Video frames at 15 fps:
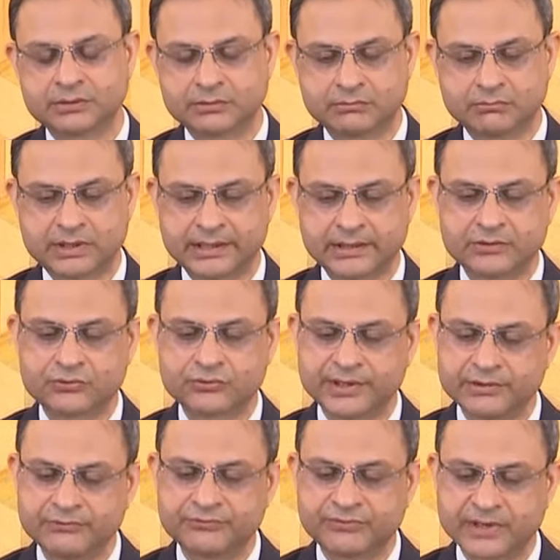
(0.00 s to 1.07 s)
by
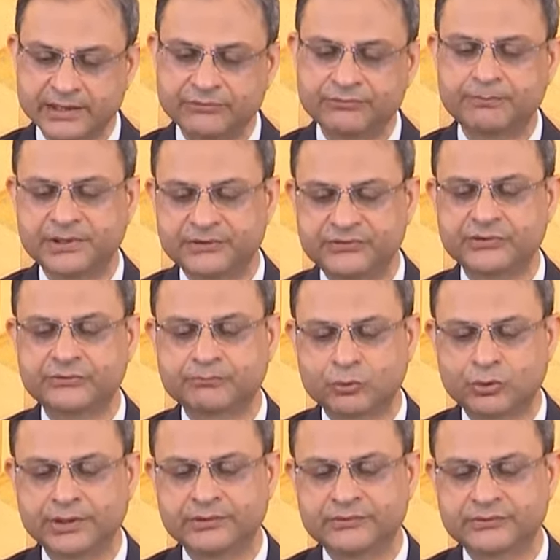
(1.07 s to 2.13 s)
25 basis
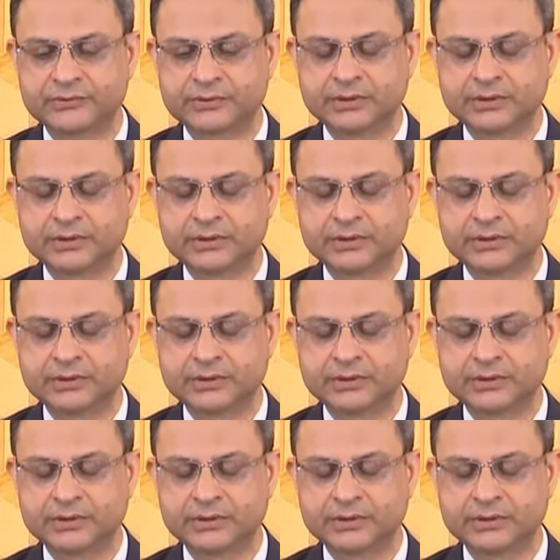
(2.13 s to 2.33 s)
points